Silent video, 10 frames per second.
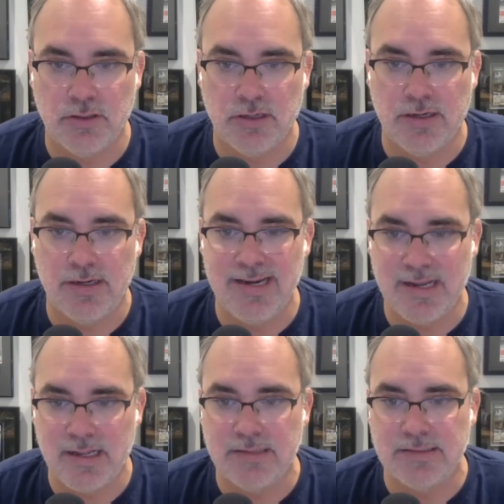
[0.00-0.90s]
in a
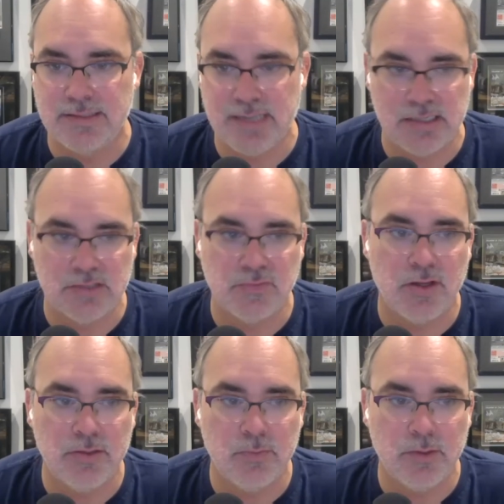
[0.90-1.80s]
not
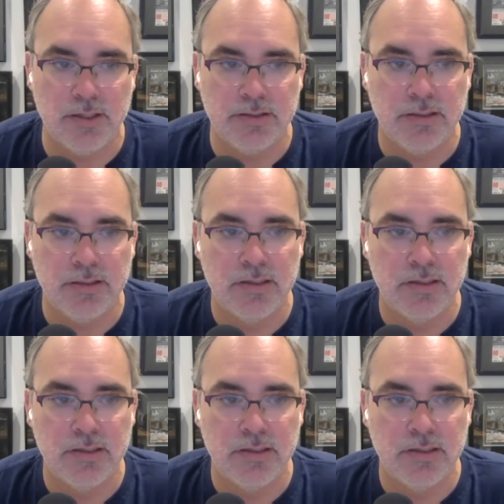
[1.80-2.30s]
satisfying way